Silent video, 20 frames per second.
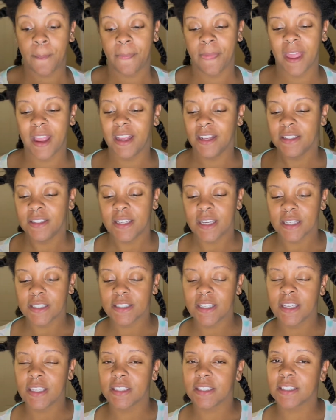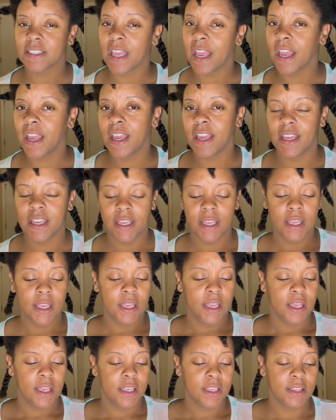It doesn't say
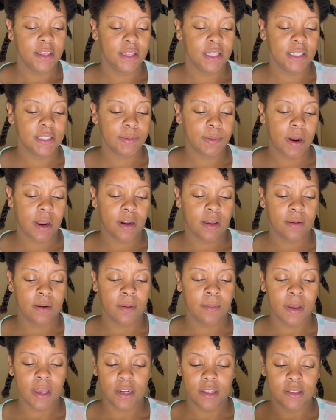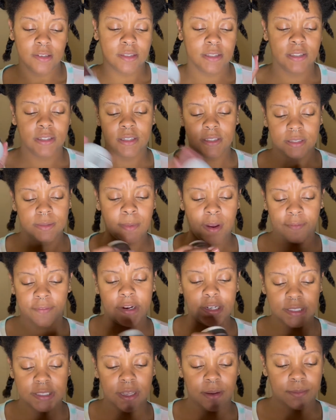this product I'm about to use, and this is my
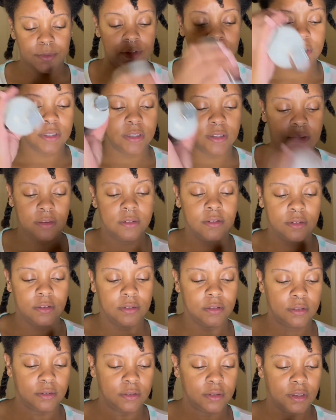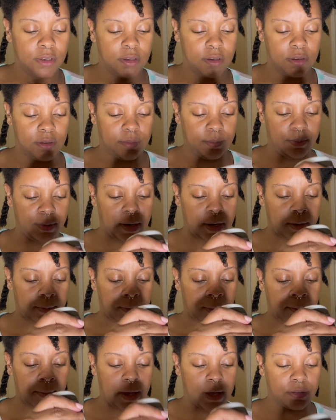first time using the product
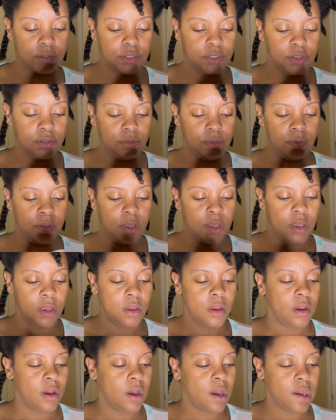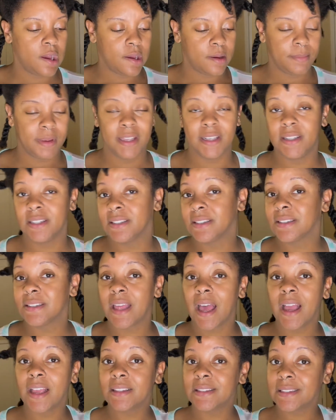I'm about to. It does
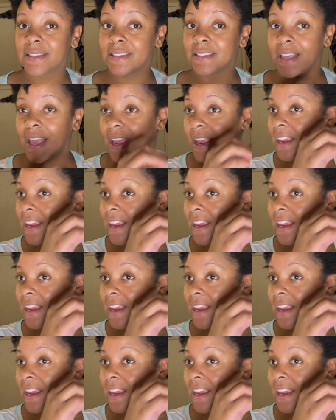not say